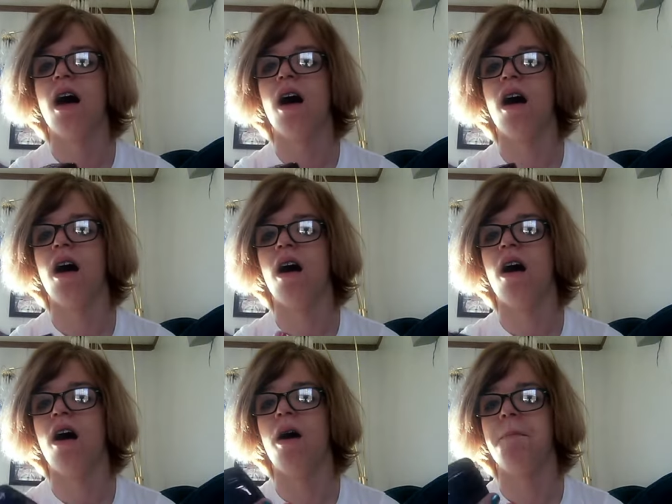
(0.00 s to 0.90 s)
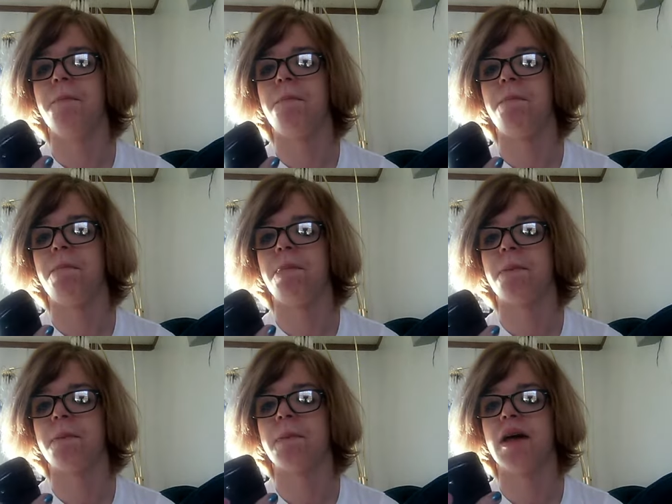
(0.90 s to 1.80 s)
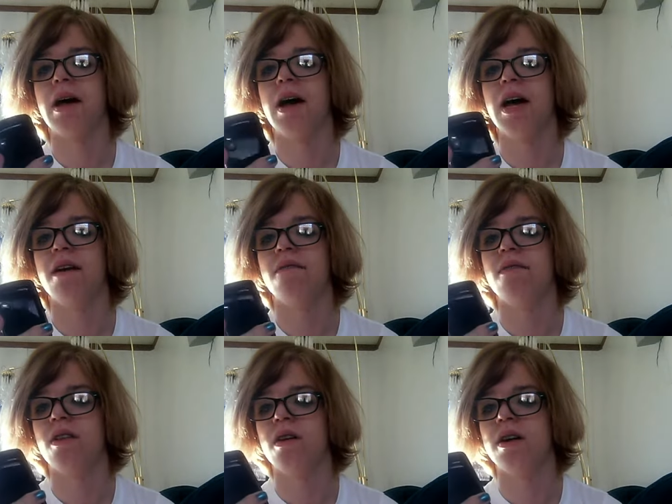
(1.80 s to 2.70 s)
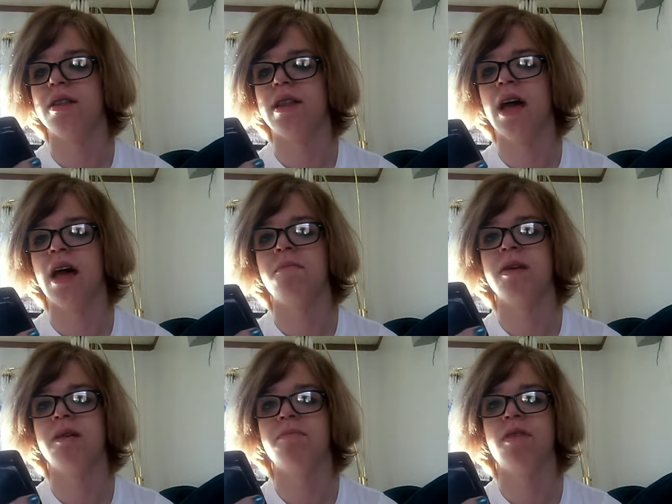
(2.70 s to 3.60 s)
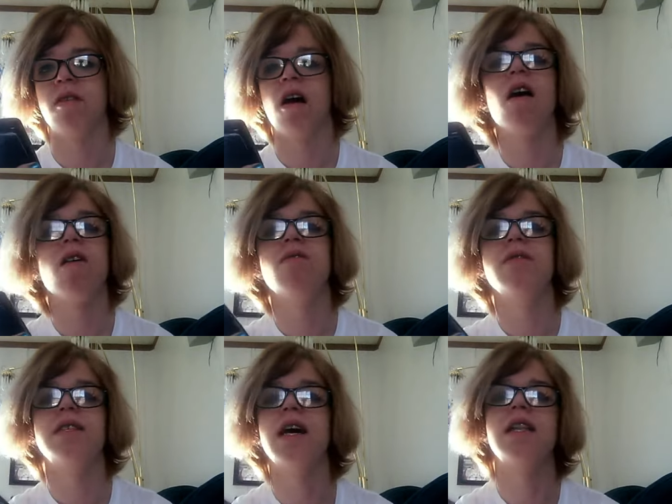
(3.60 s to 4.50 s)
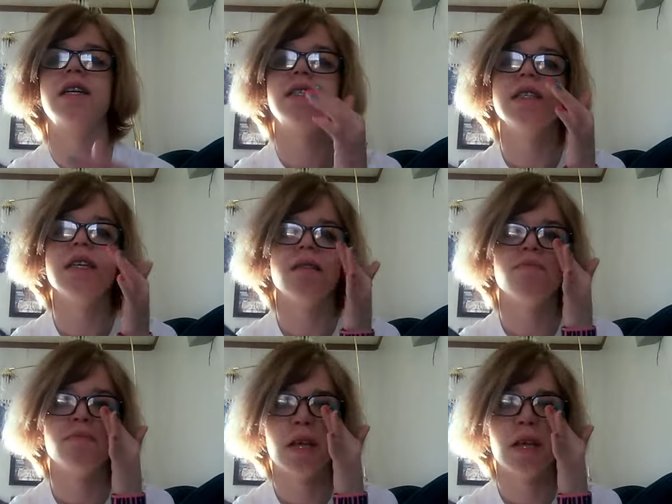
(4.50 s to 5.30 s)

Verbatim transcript: Um, I've learned that people aren't always how they seem